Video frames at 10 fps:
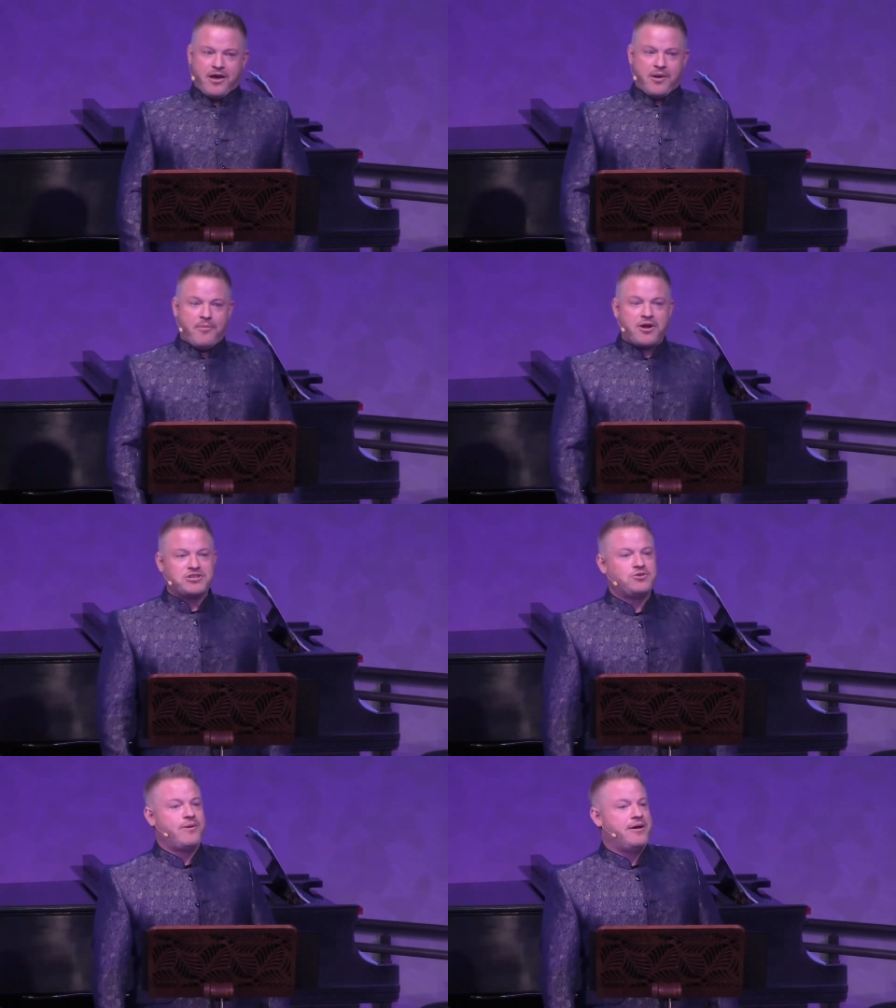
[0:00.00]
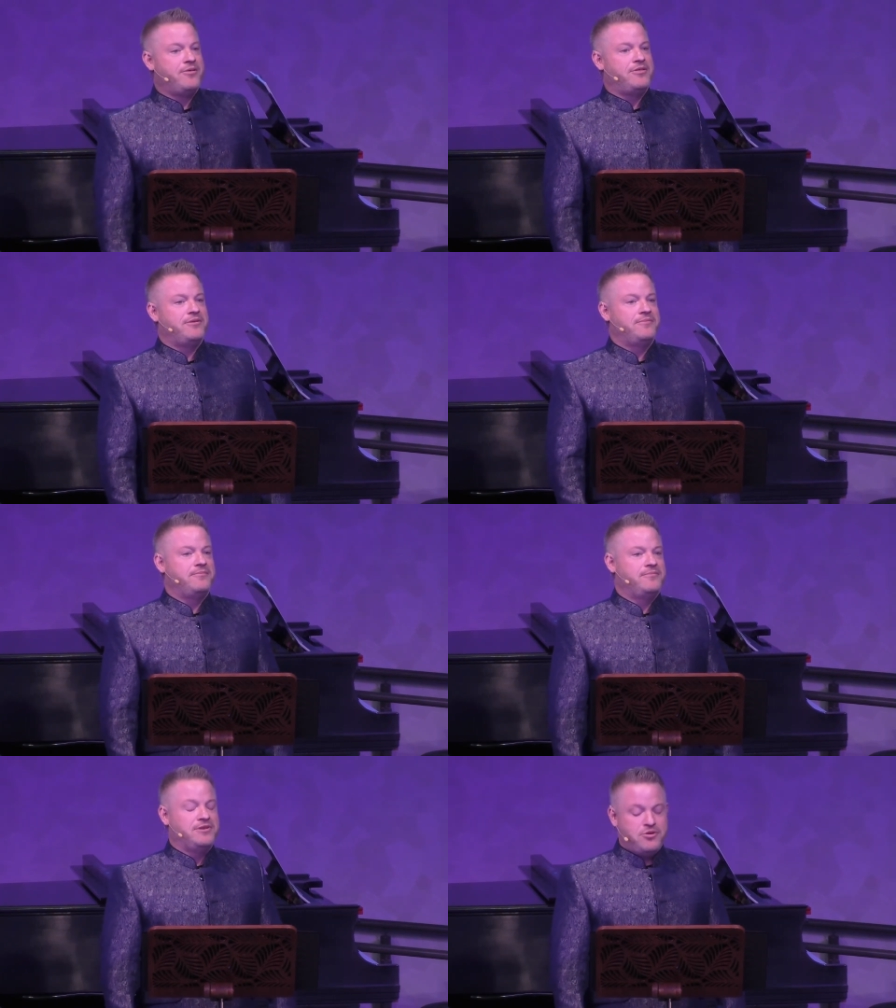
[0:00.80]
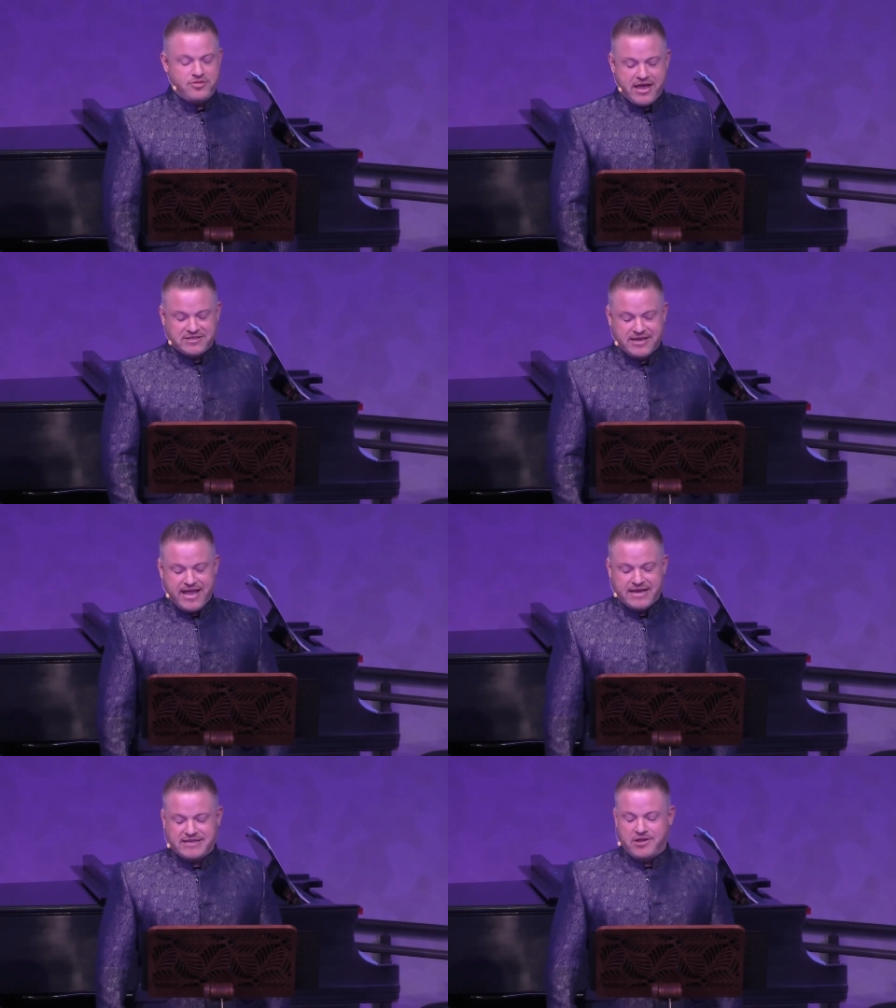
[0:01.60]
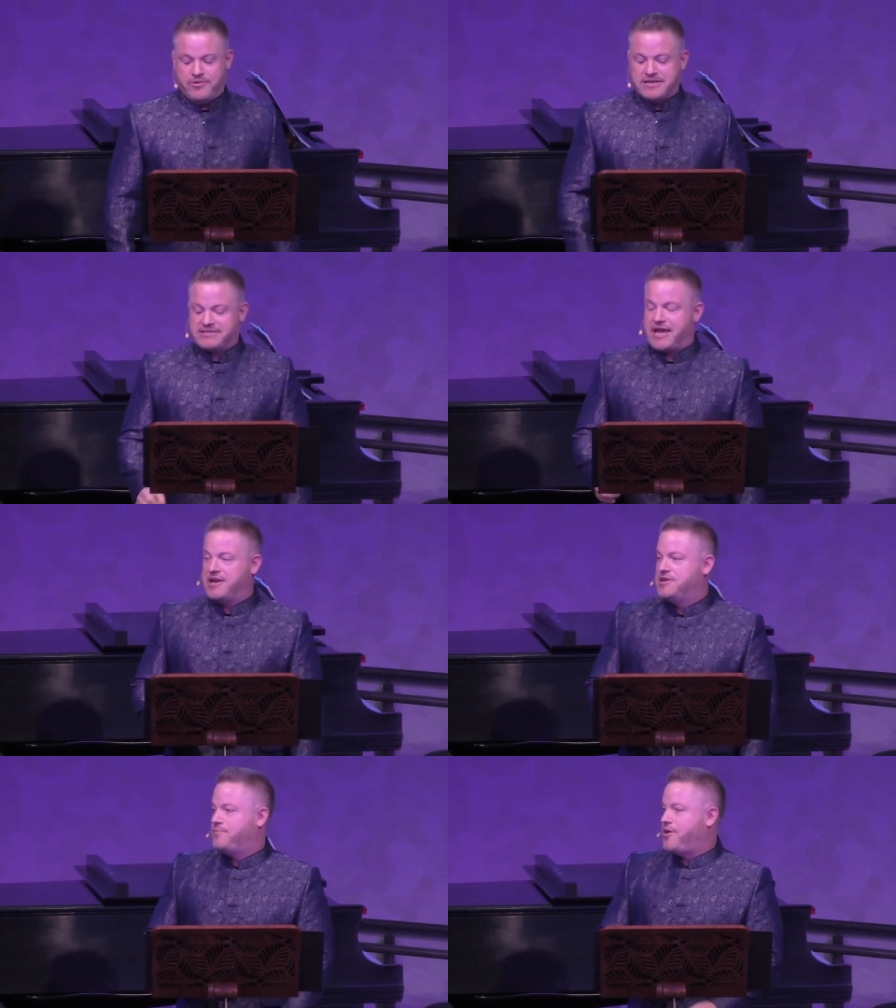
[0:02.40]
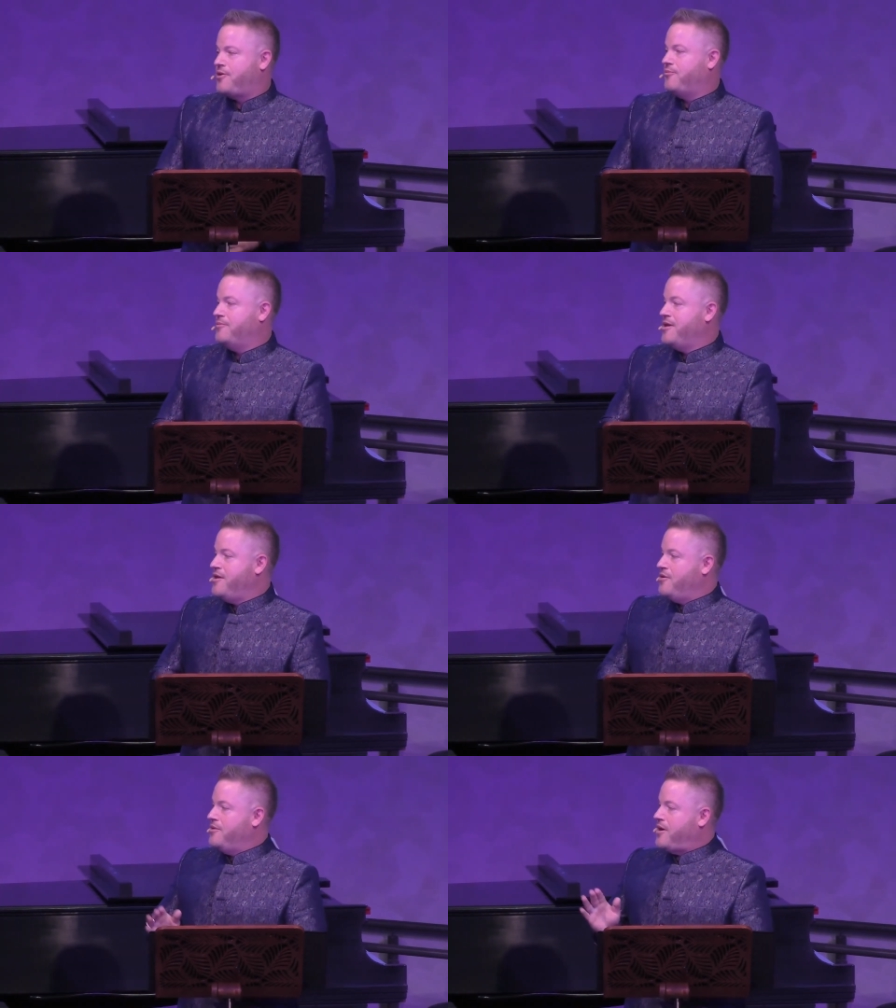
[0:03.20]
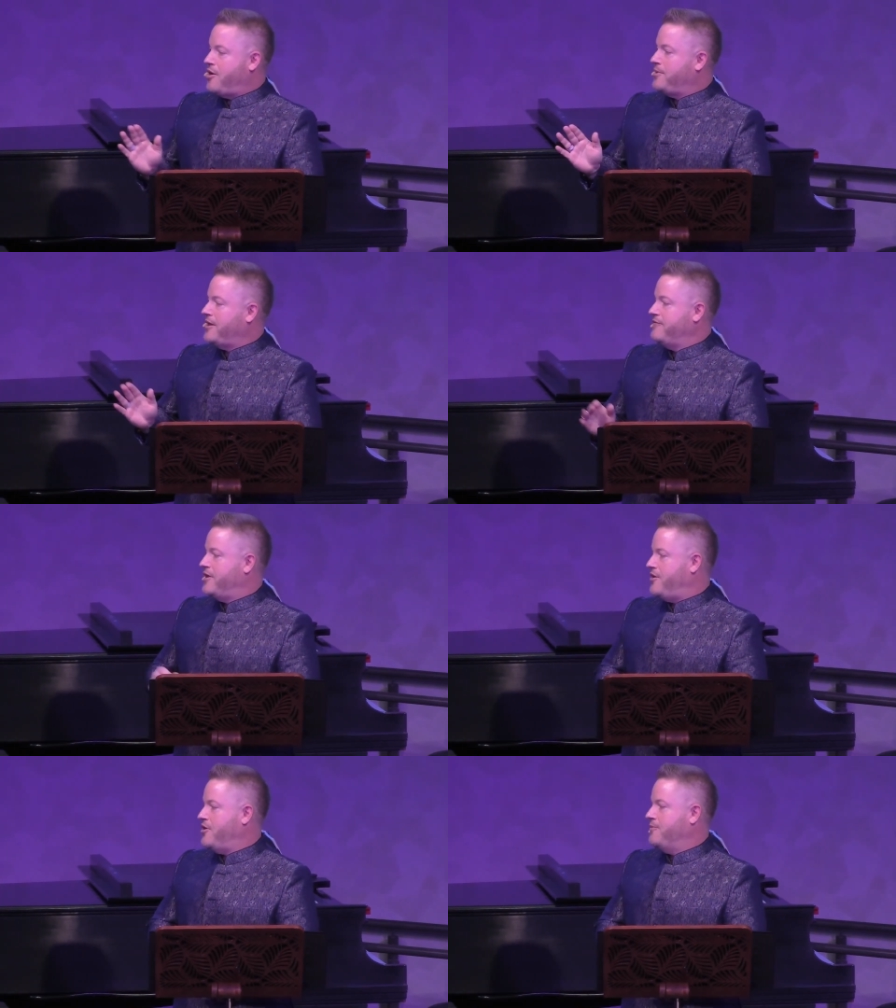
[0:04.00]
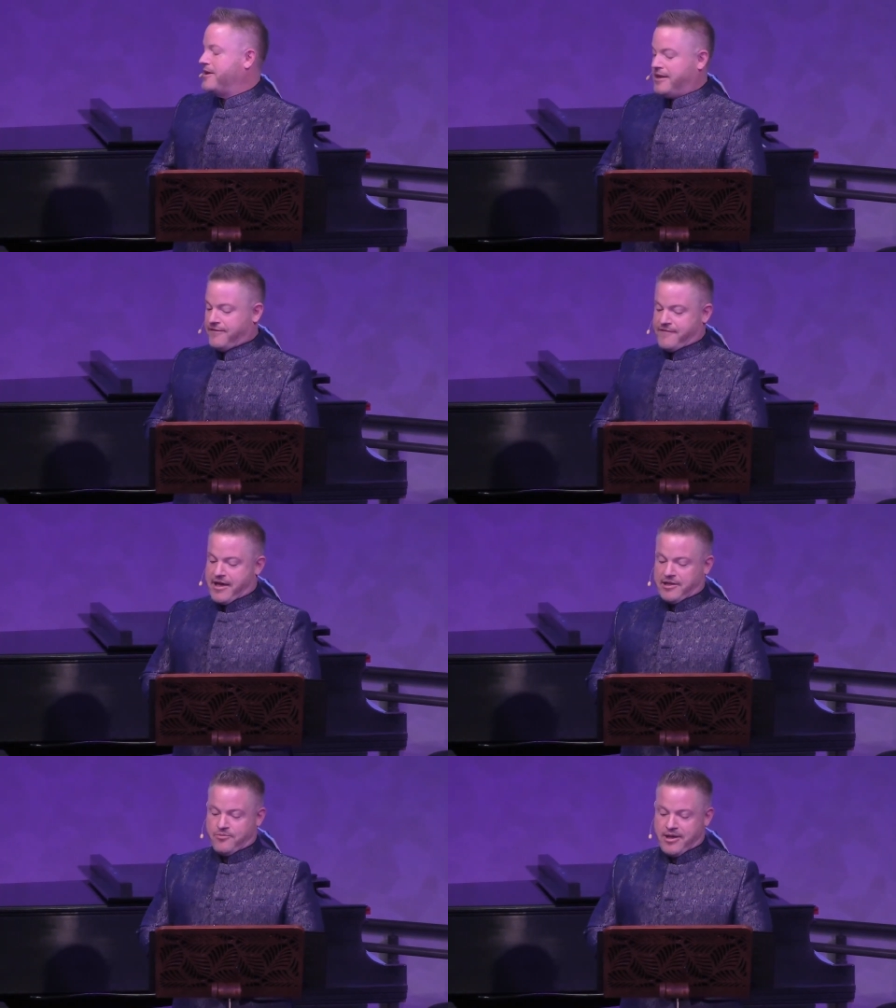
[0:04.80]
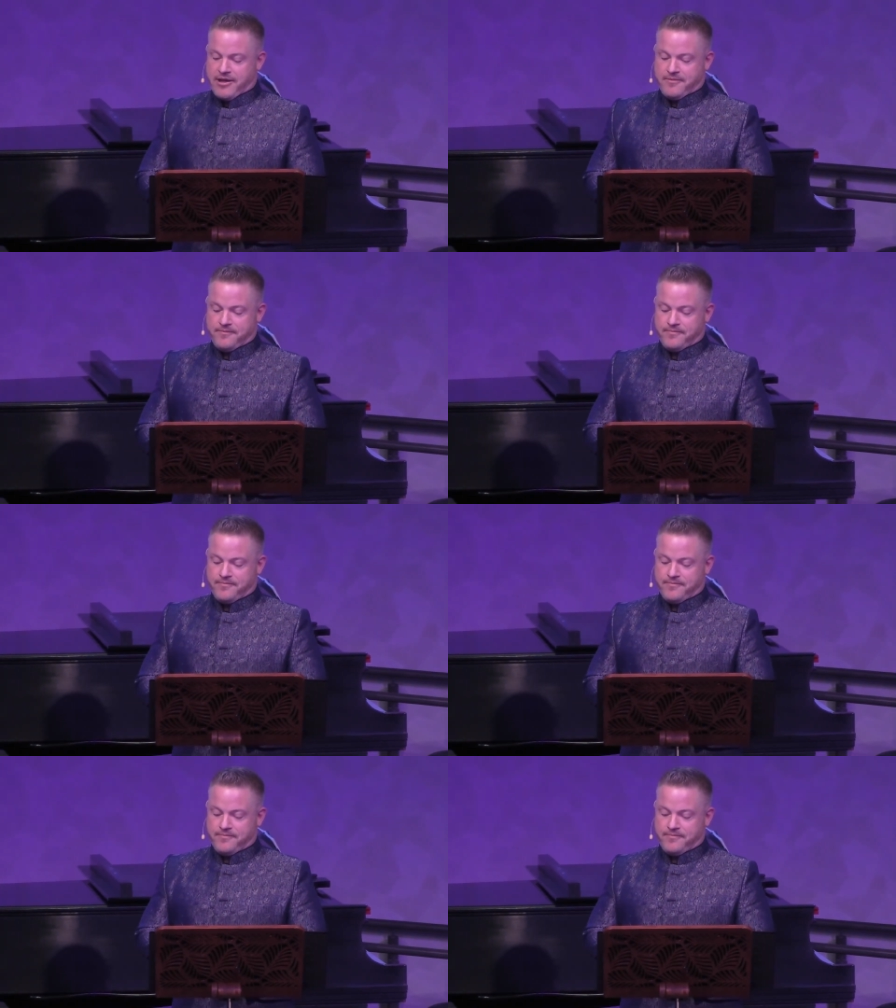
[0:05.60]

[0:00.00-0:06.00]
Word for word: On March 12th, 2018, we decided to part our beloved home at Cliff Valley Way,